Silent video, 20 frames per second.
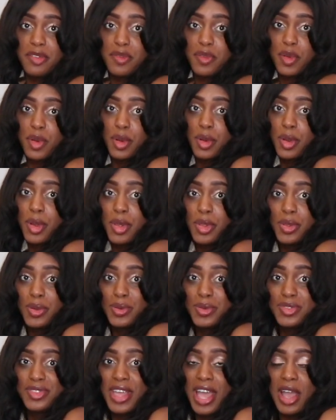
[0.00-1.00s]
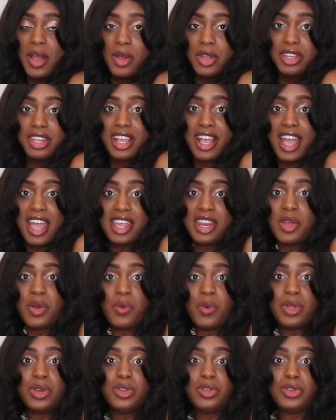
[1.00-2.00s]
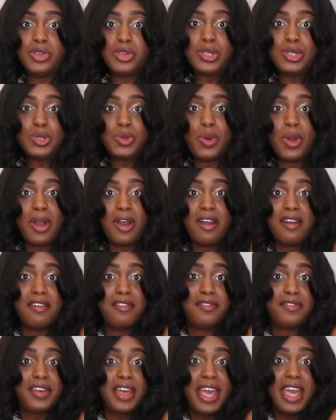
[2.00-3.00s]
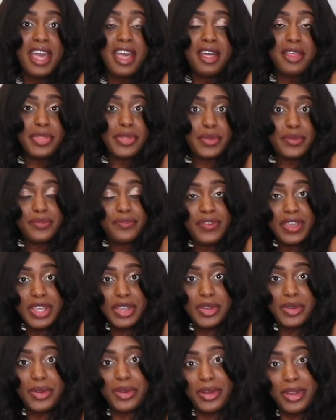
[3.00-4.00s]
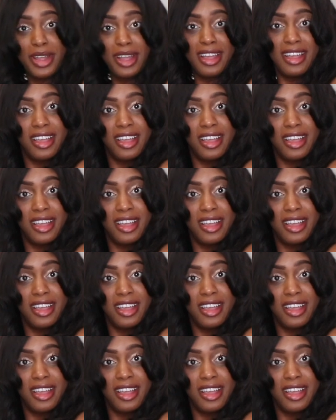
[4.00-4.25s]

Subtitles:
for those that kind of want to show off their figure.